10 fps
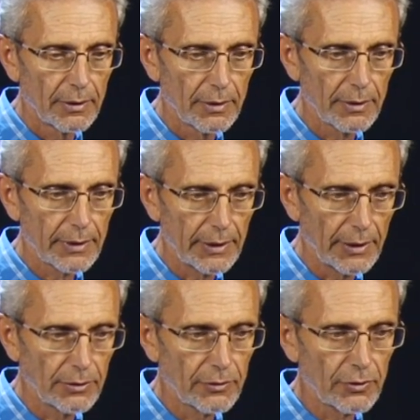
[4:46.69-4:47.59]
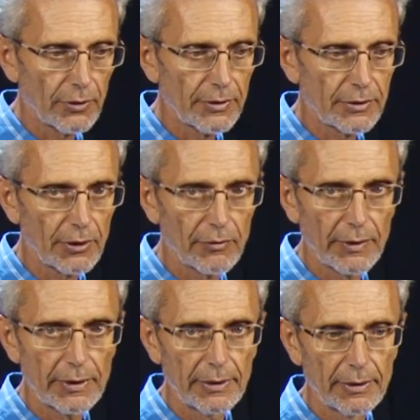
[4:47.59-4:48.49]
Okay, now you saw this
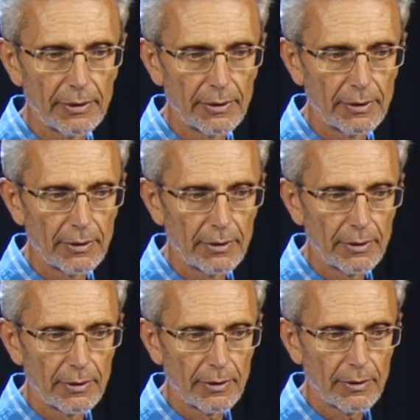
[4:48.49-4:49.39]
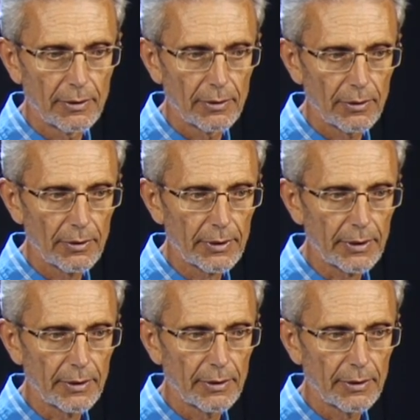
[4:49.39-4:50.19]
already. Okay.